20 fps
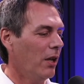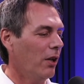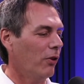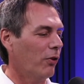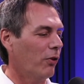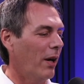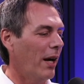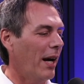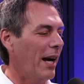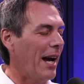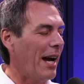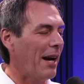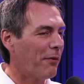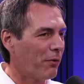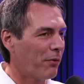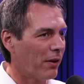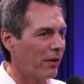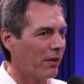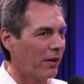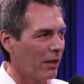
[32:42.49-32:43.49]
So
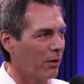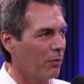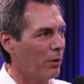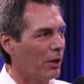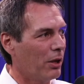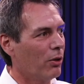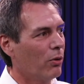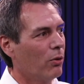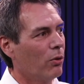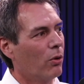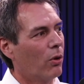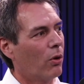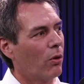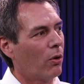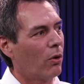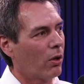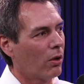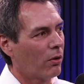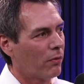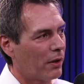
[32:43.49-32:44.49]
everything we do,
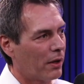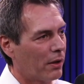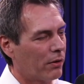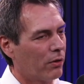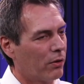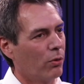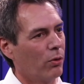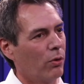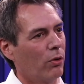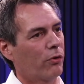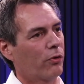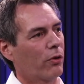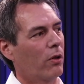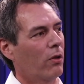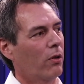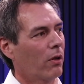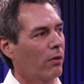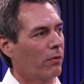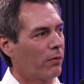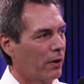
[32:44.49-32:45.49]
all of our tools,
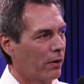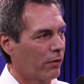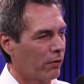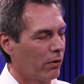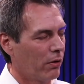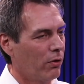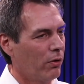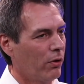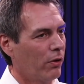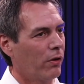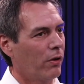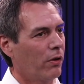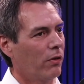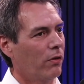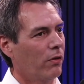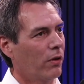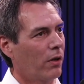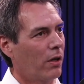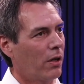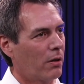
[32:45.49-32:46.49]
all of our
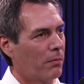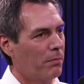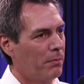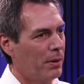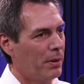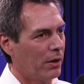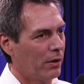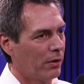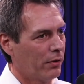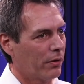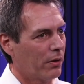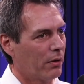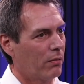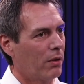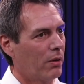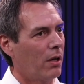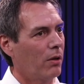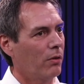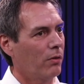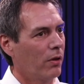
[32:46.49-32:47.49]
solutions are built
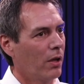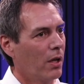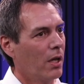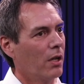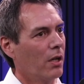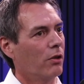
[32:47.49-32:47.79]
around